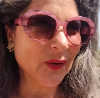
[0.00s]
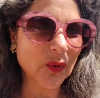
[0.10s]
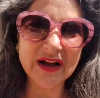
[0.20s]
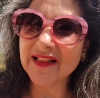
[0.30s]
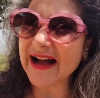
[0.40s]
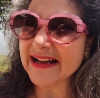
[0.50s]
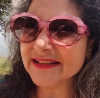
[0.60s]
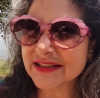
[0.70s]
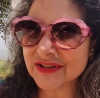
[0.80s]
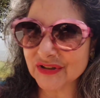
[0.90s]
Well, I
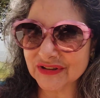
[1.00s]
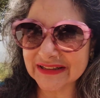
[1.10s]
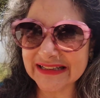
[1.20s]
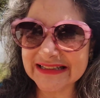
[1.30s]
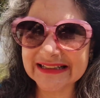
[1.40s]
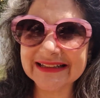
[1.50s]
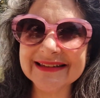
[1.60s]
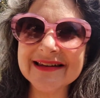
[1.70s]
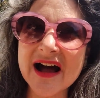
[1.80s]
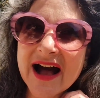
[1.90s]
certainly did
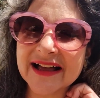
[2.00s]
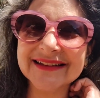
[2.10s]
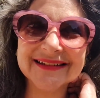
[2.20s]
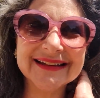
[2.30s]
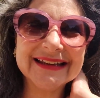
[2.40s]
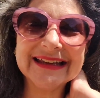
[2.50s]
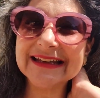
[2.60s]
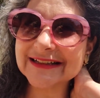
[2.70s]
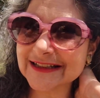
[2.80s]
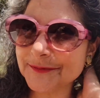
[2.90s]
not
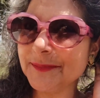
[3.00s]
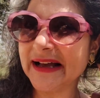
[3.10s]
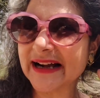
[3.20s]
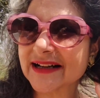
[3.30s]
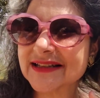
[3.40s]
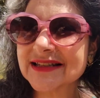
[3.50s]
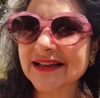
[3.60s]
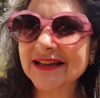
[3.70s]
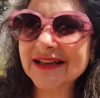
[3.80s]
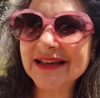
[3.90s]
expect
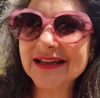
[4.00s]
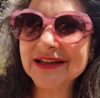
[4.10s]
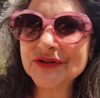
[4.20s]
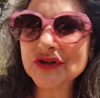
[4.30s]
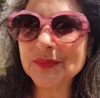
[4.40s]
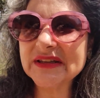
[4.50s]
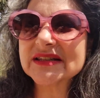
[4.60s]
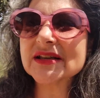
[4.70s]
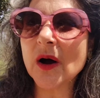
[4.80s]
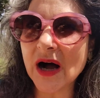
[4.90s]
to be
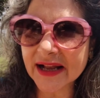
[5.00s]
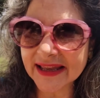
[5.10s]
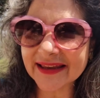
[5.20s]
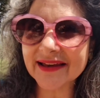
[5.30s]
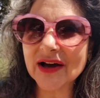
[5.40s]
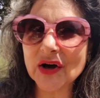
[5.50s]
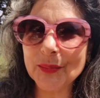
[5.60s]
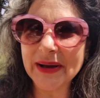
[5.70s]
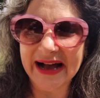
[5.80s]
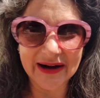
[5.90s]
talking
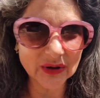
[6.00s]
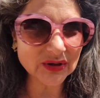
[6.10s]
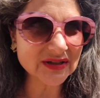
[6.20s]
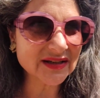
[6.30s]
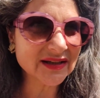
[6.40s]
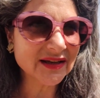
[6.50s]
about